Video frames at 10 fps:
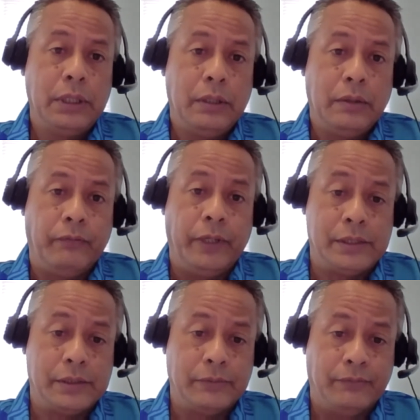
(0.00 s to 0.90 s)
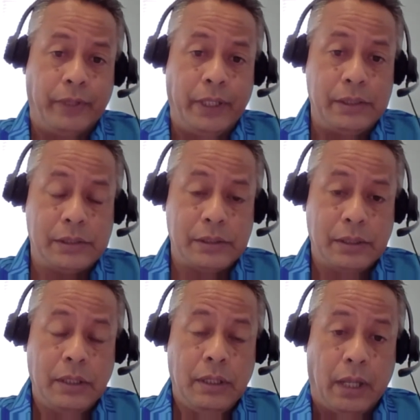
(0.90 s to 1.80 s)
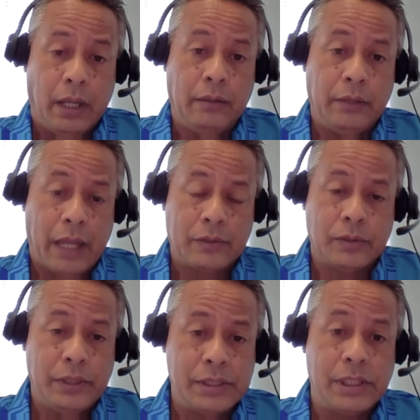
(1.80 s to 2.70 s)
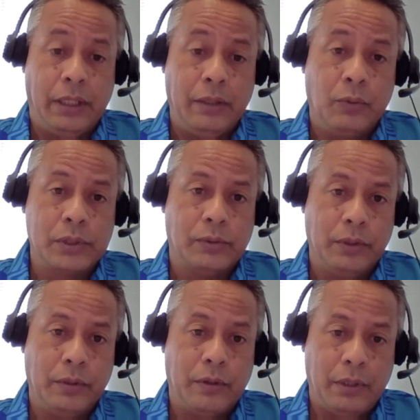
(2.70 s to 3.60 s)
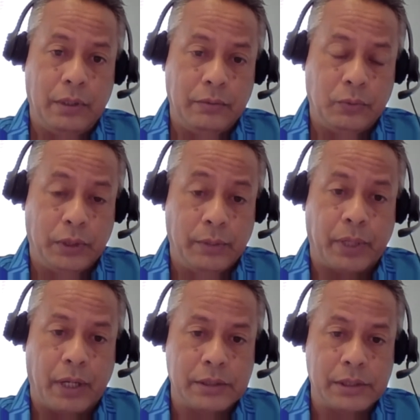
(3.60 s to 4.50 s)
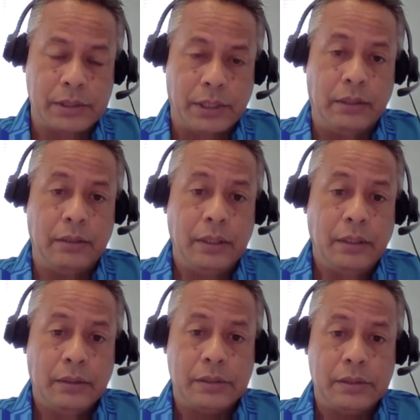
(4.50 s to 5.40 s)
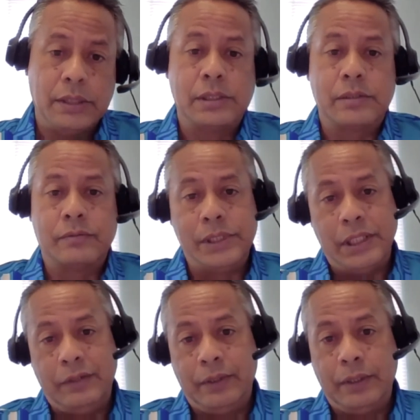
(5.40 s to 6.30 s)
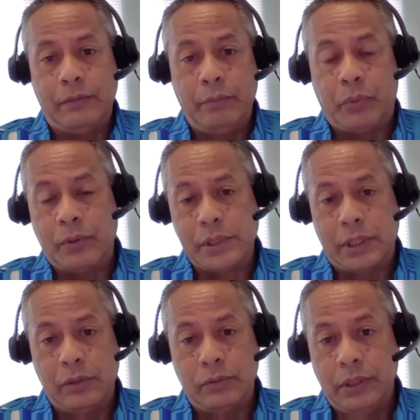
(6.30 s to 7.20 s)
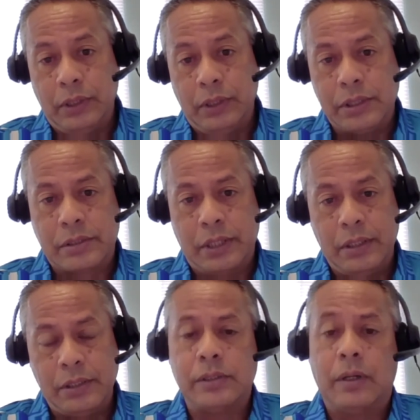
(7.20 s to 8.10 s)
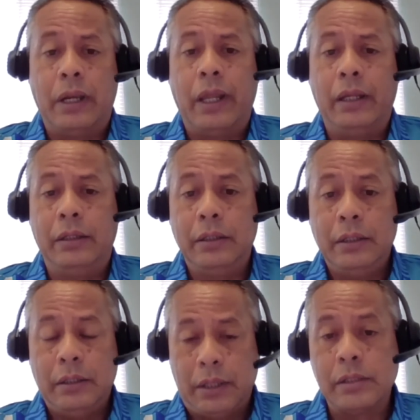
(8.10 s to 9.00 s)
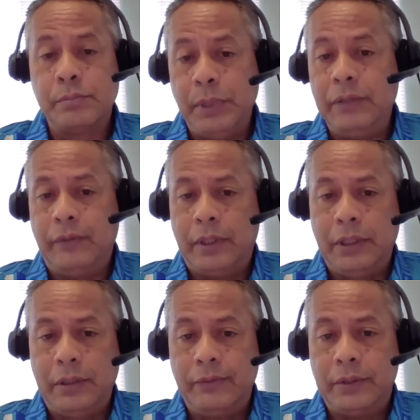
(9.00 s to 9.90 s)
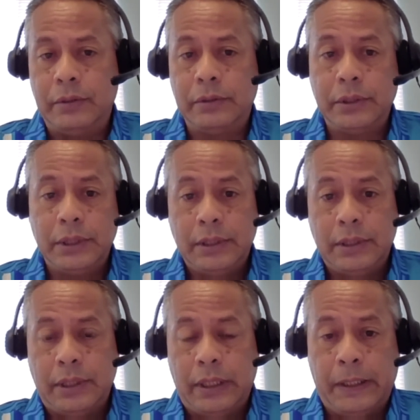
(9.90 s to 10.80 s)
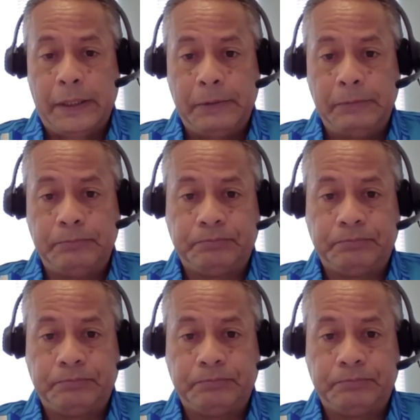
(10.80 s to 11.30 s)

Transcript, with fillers: face to face and actually seeing what's going on with the projects than just receiving the reports and doing these trainings online. That's been very difficult. Um,